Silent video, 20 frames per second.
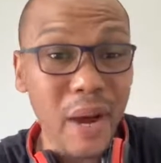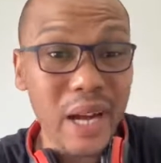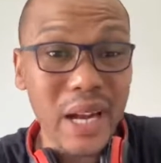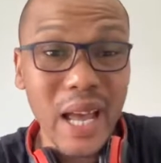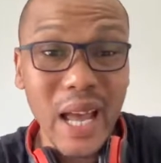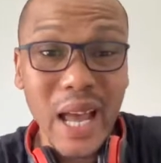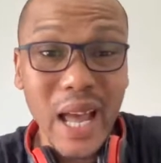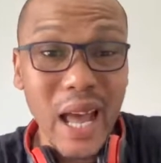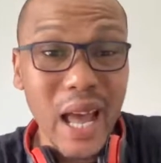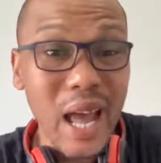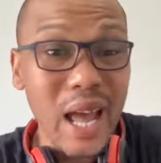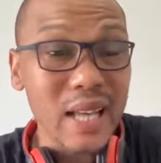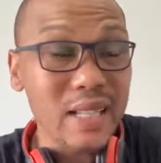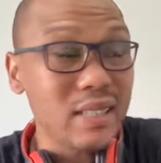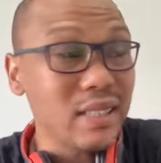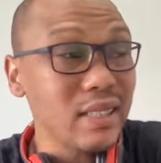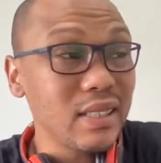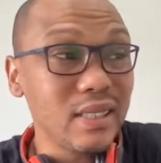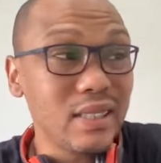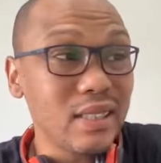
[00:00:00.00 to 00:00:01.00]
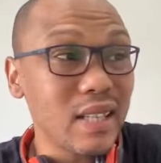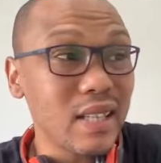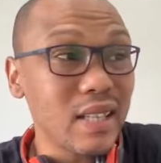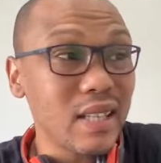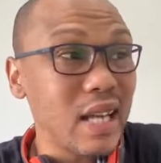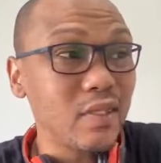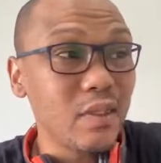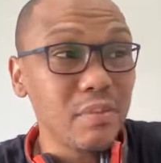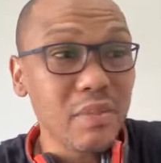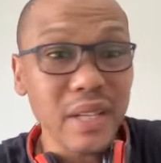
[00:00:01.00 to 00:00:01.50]
But as things
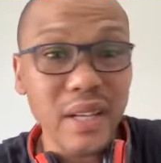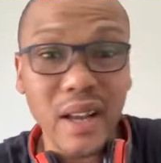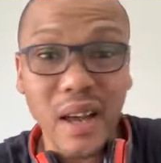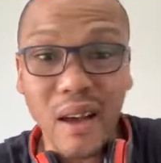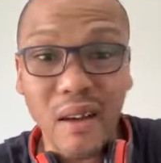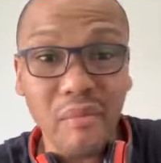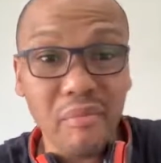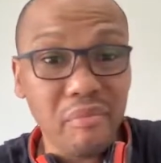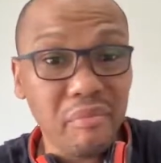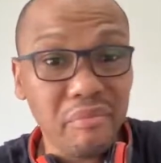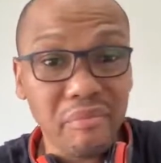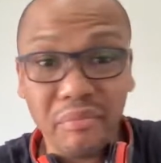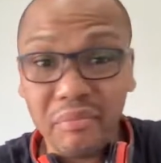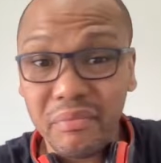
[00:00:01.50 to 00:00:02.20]
stands for me now,